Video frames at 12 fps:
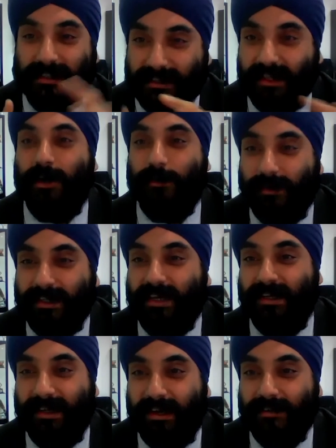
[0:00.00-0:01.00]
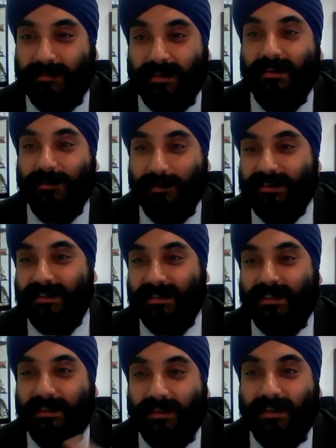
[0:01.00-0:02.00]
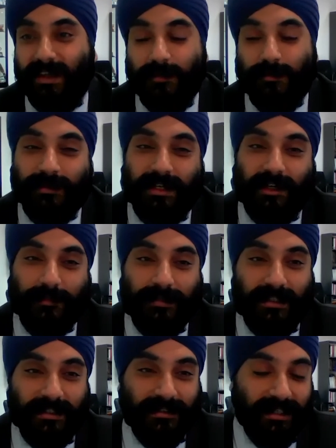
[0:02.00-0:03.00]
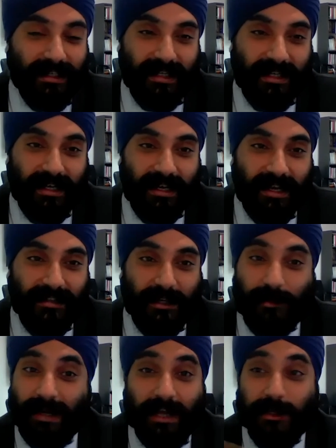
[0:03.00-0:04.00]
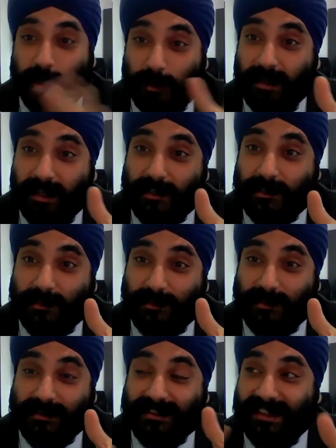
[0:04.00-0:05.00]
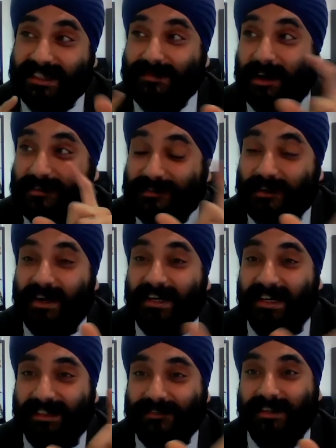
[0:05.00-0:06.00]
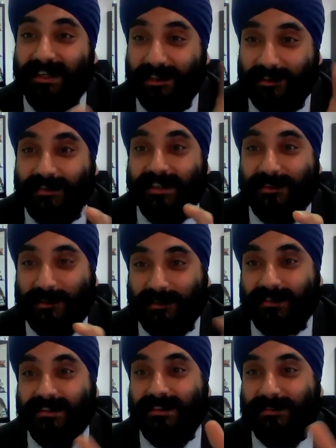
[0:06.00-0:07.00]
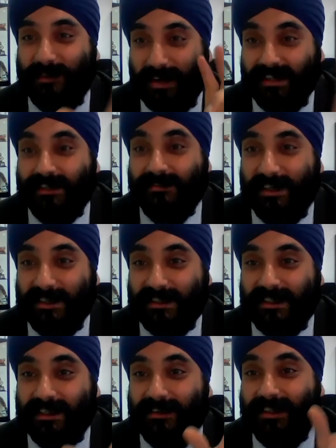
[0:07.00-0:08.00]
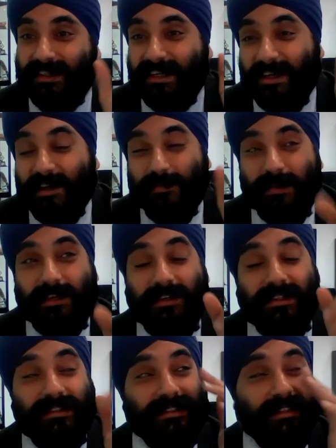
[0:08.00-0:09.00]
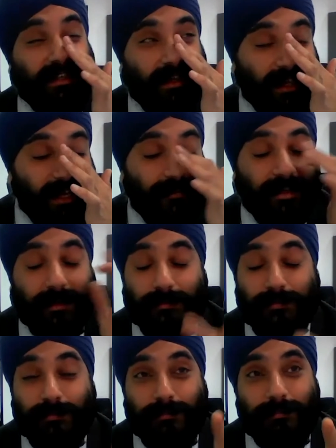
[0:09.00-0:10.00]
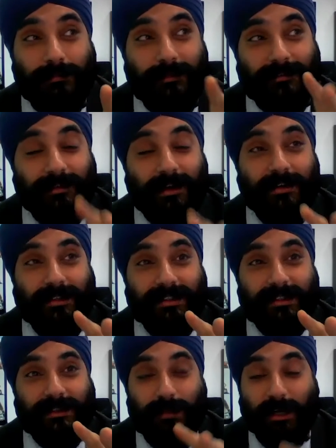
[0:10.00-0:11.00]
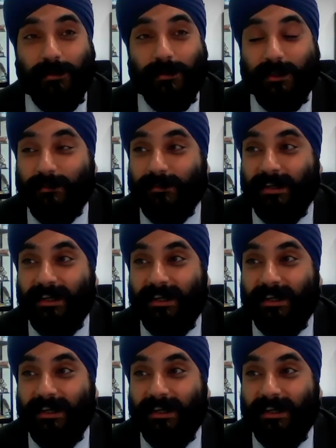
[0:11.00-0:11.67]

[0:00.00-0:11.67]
and they know what they can have, which is labeled up, you know. And then on our European tours, it's about finding the vegan restaurants, finding the vegetarian, because even in France, Belgium,